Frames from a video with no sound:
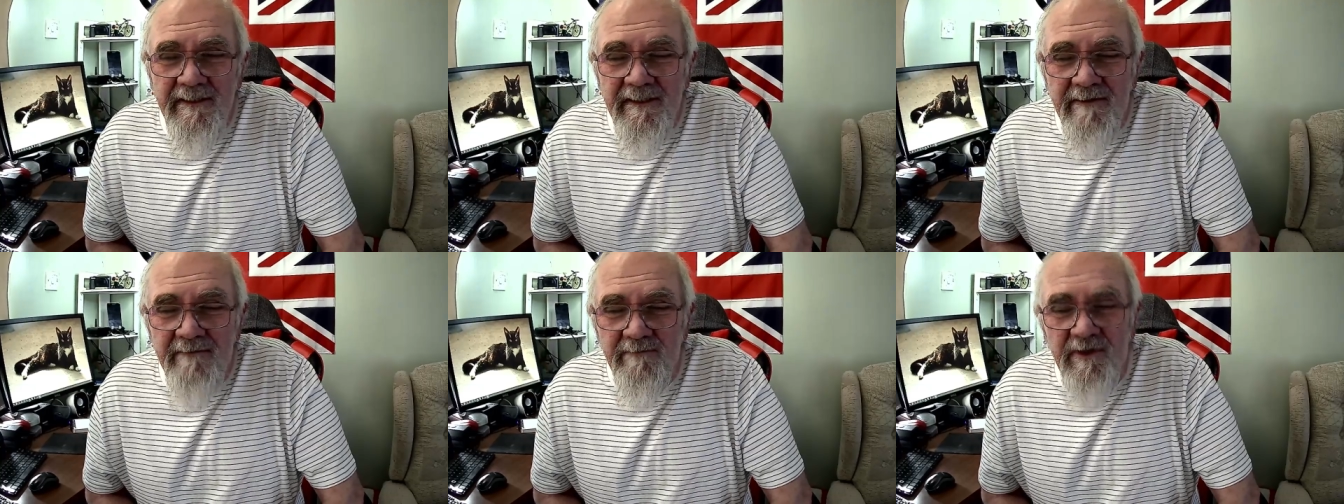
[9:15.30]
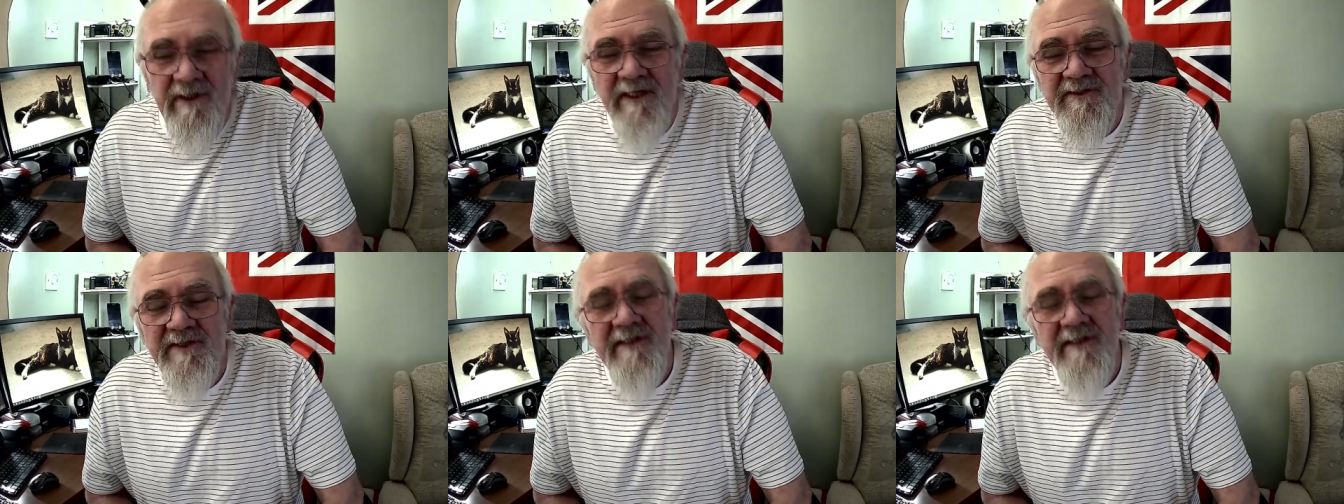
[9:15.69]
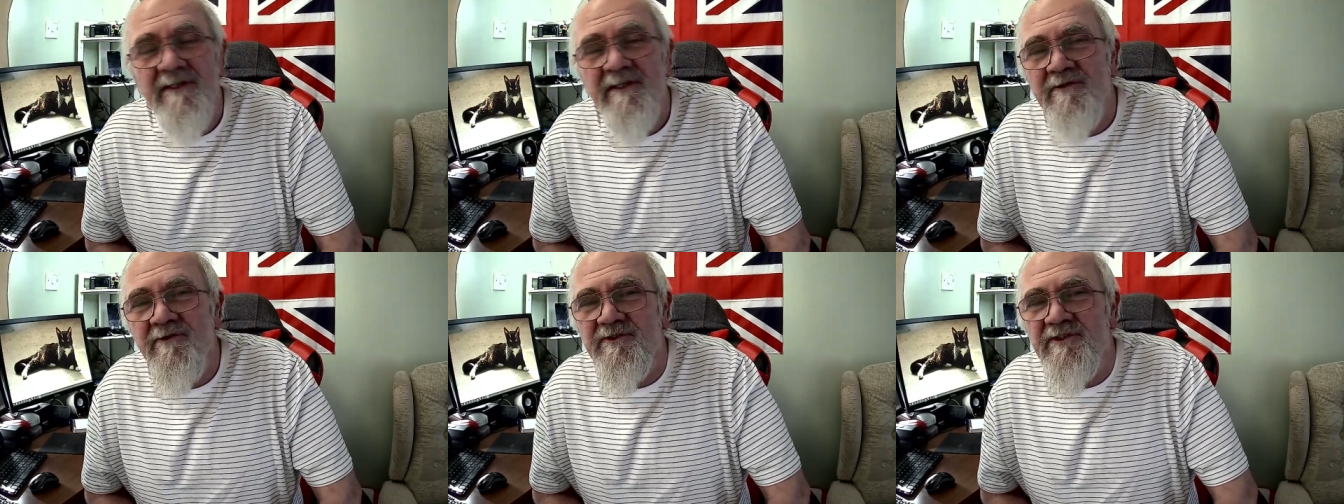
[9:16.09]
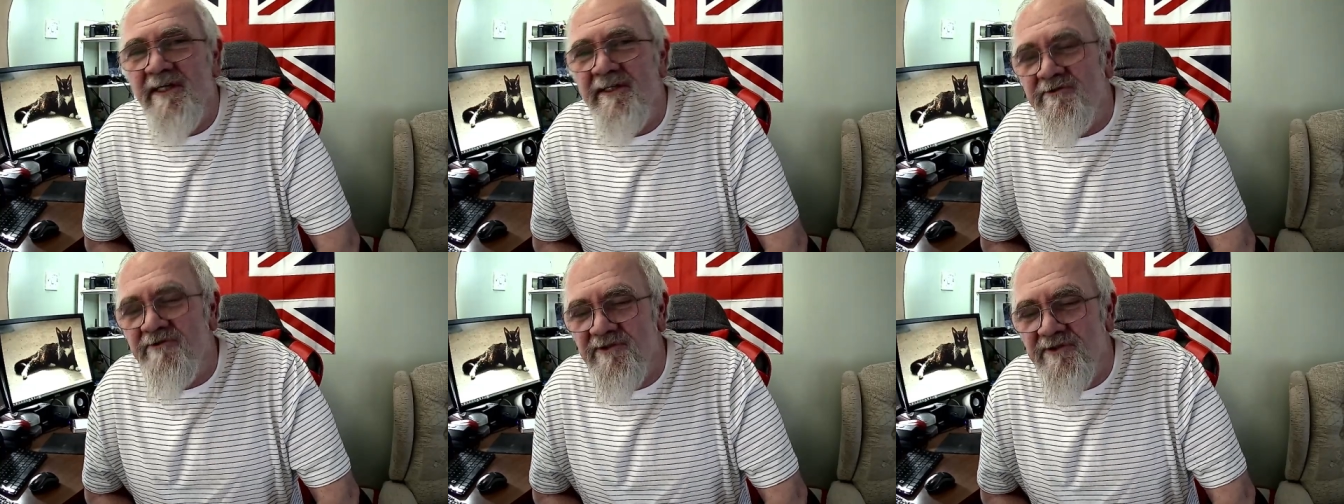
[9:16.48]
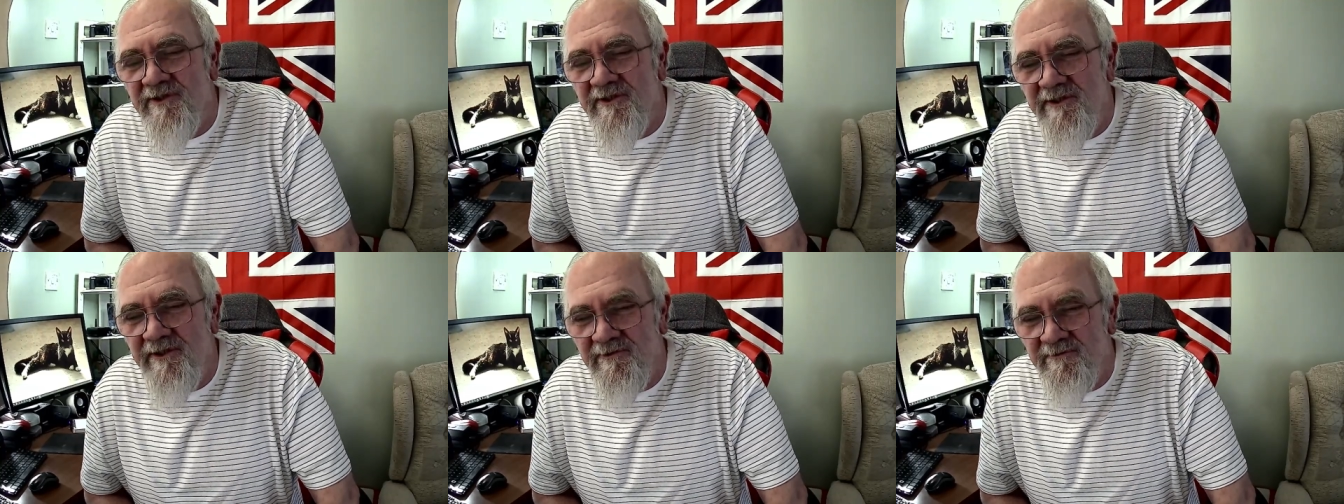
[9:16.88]
But they're saying they're not dangerous to
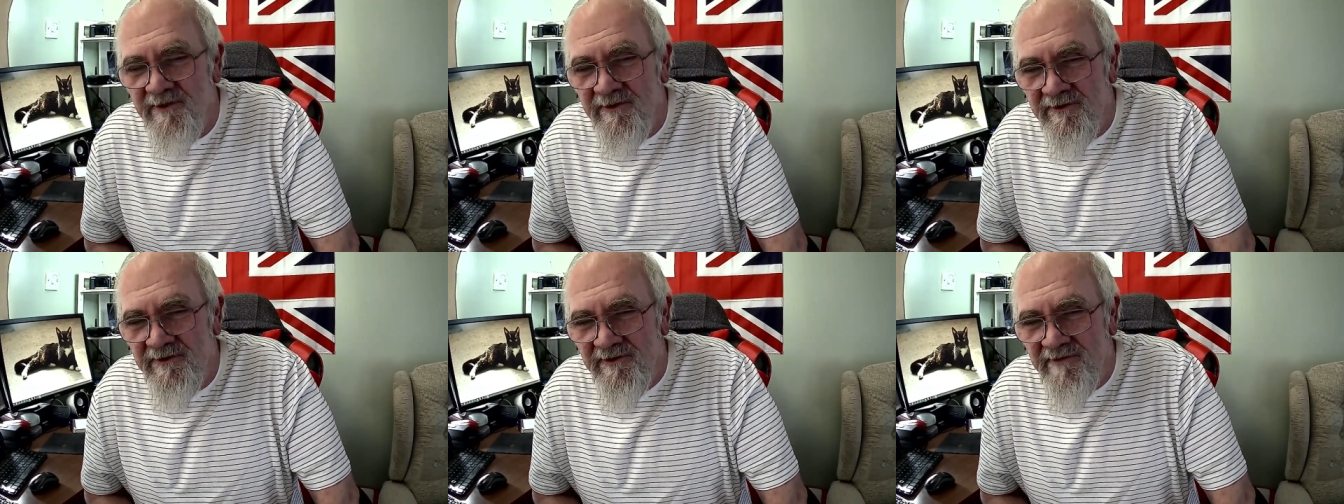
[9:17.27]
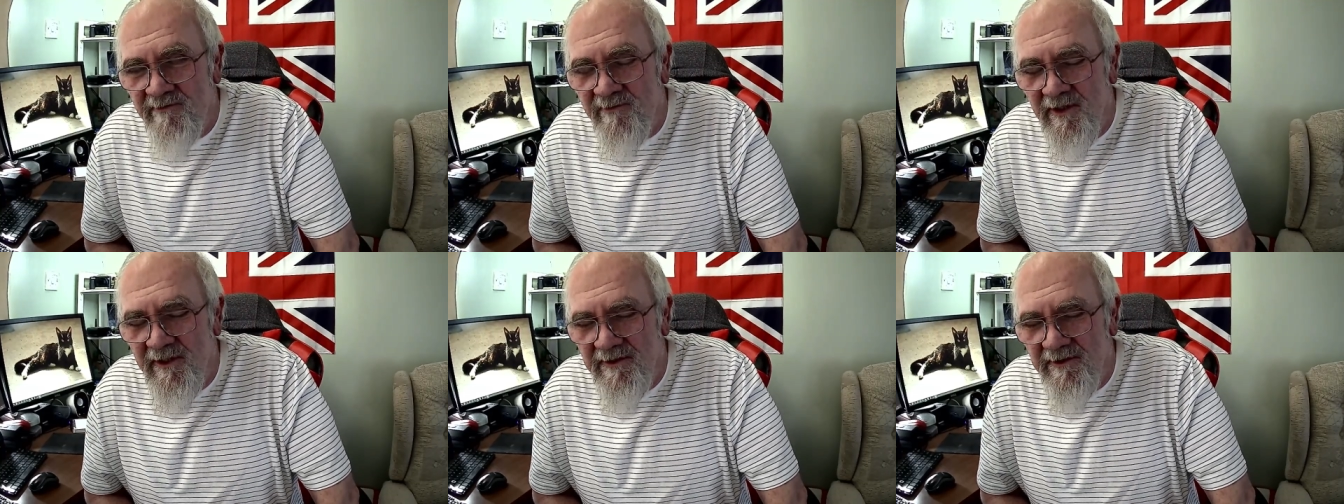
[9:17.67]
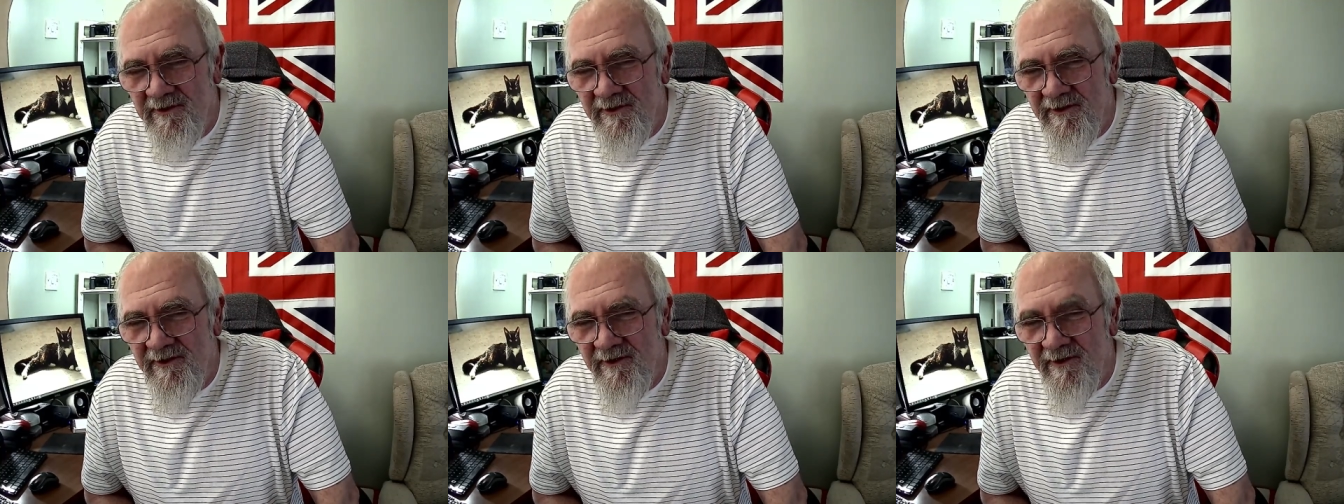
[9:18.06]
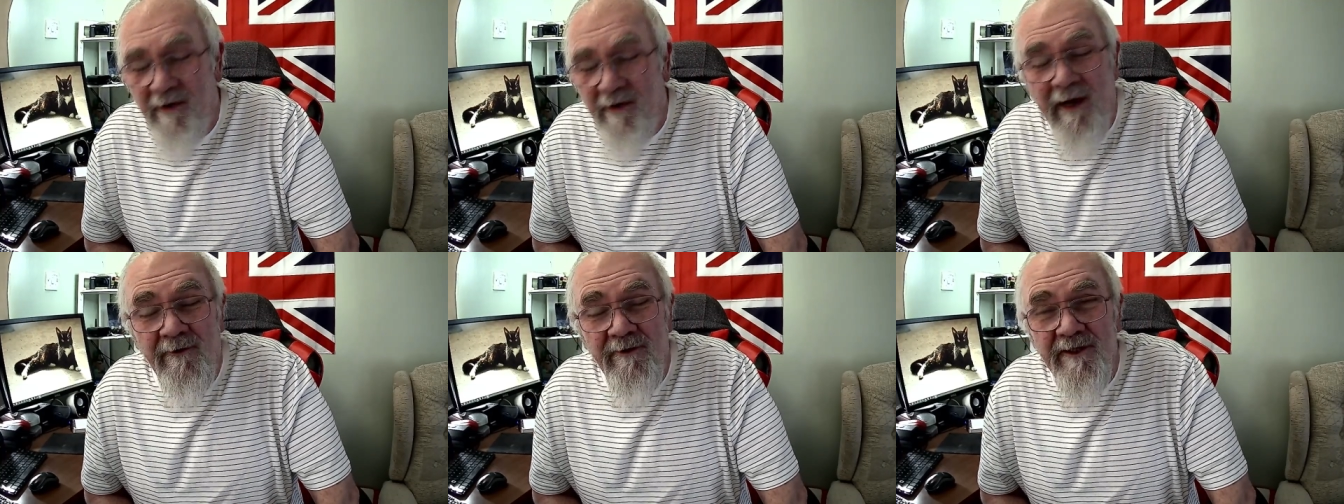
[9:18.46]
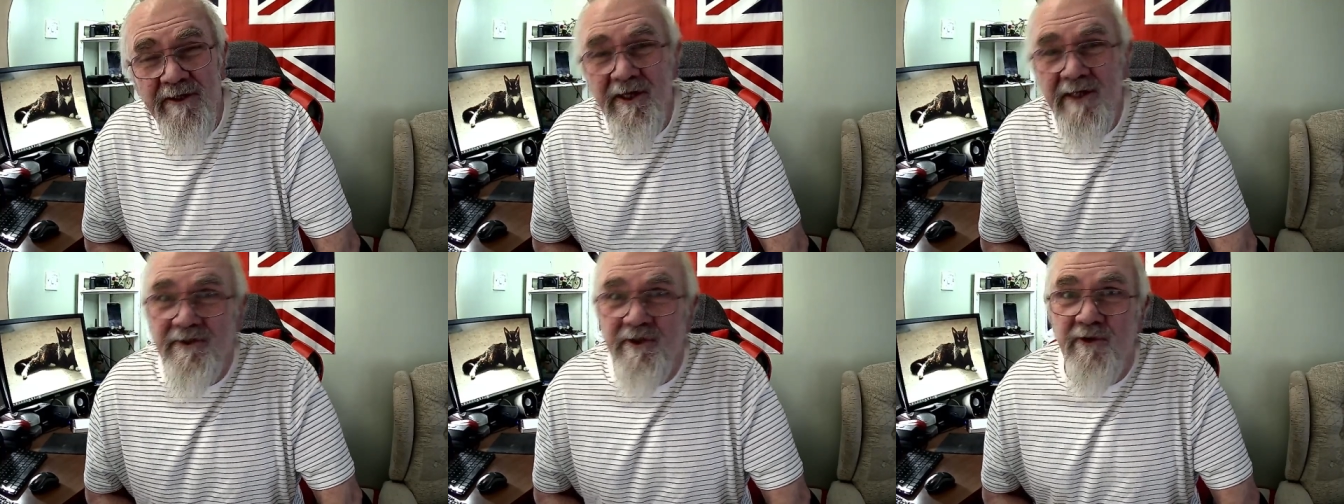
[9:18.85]
humans, but apparently
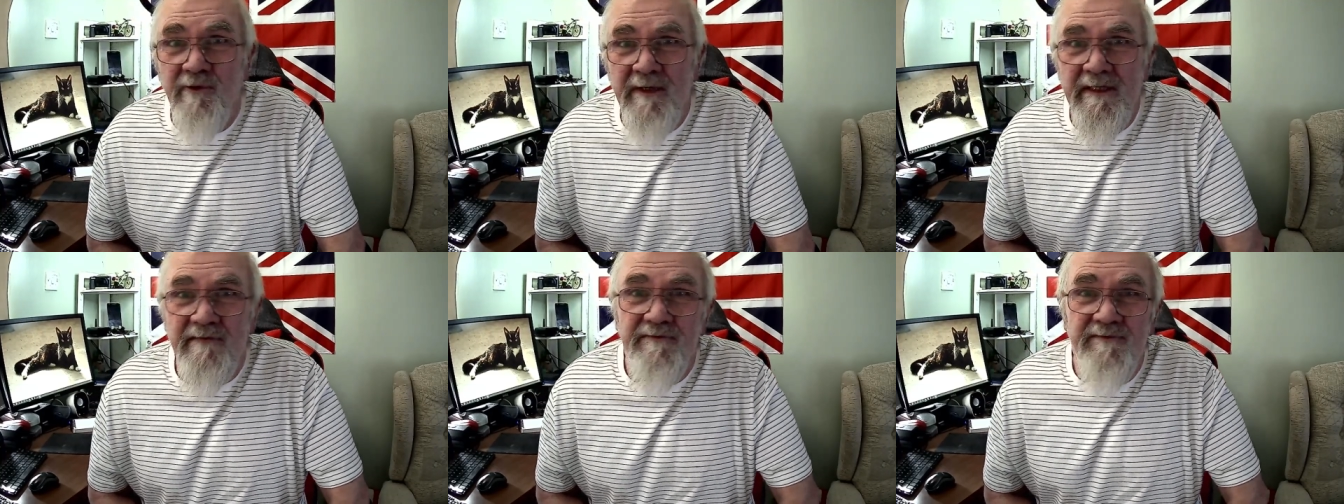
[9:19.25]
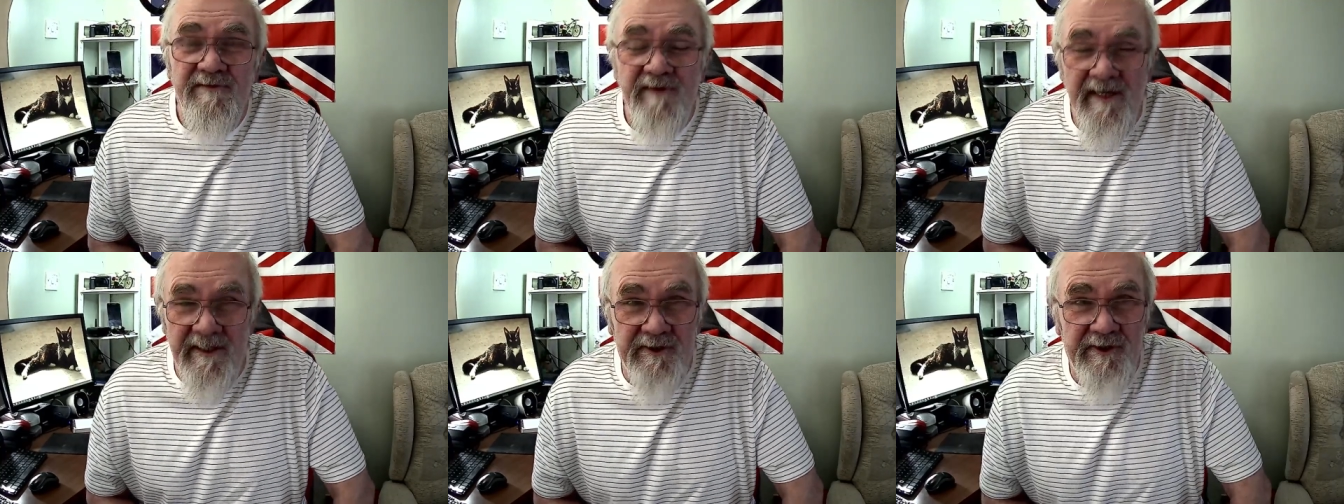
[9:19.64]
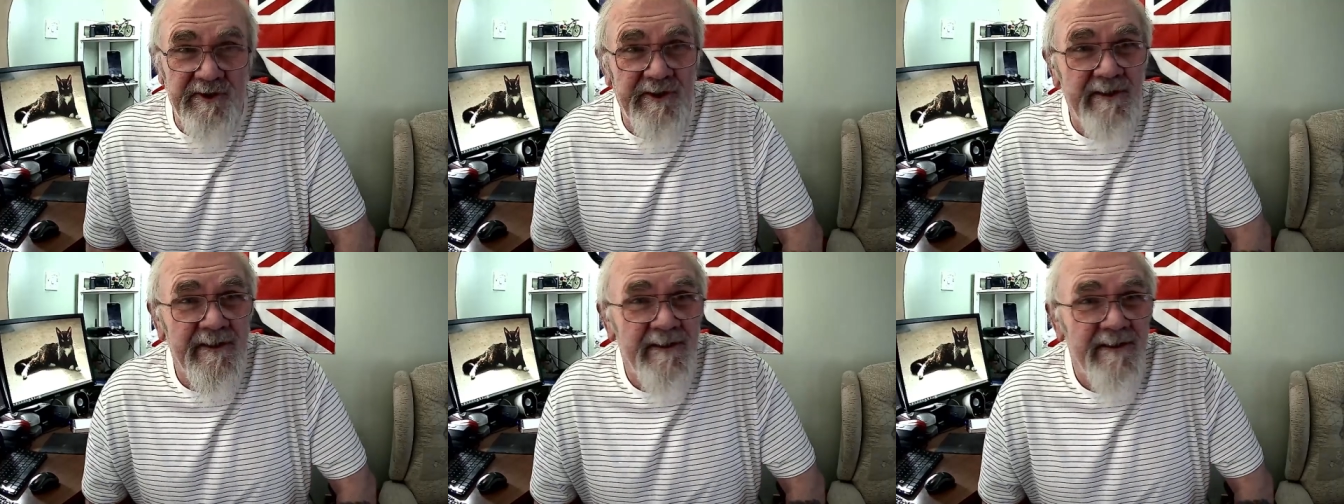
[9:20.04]
they do eat fish.